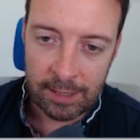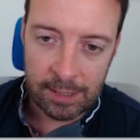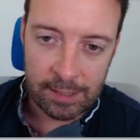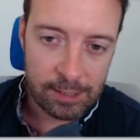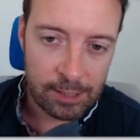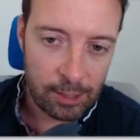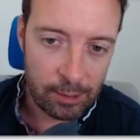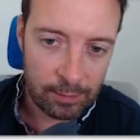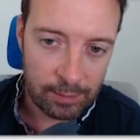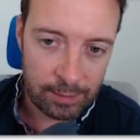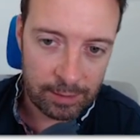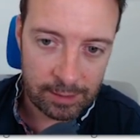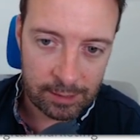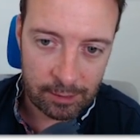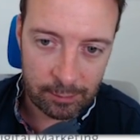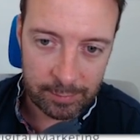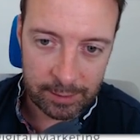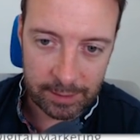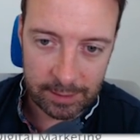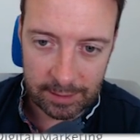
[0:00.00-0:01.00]
So these
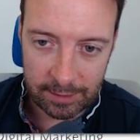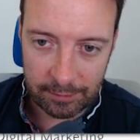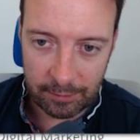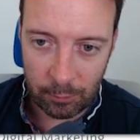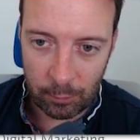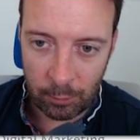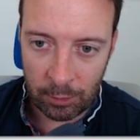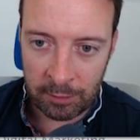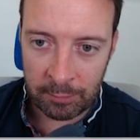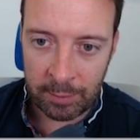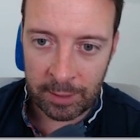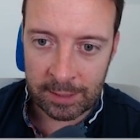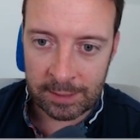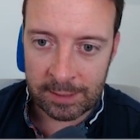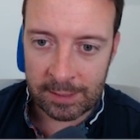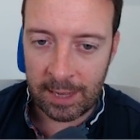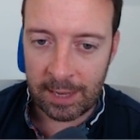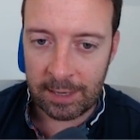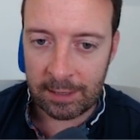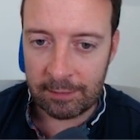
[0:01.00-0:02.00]
could be the different WordPress
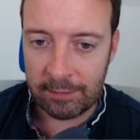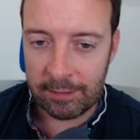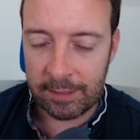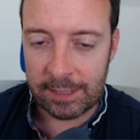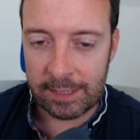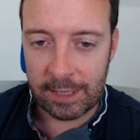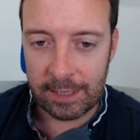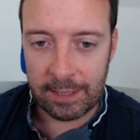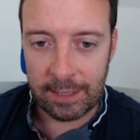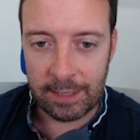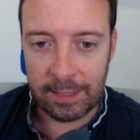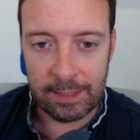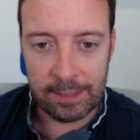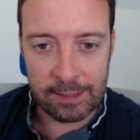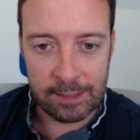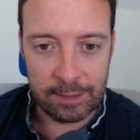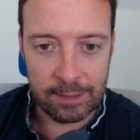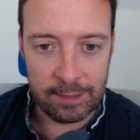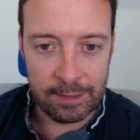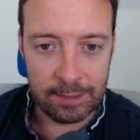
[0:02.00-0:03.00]
categories and then
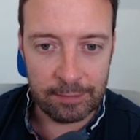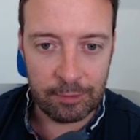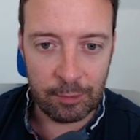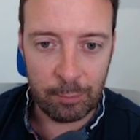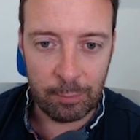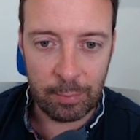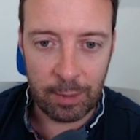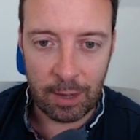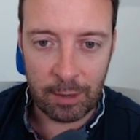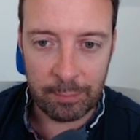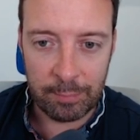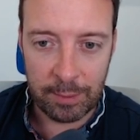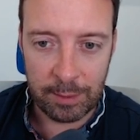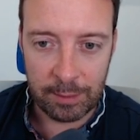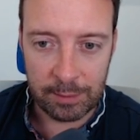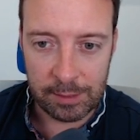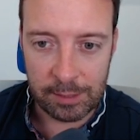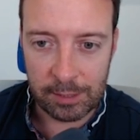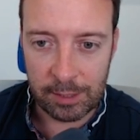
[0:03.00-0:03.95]
these are the different blog posts.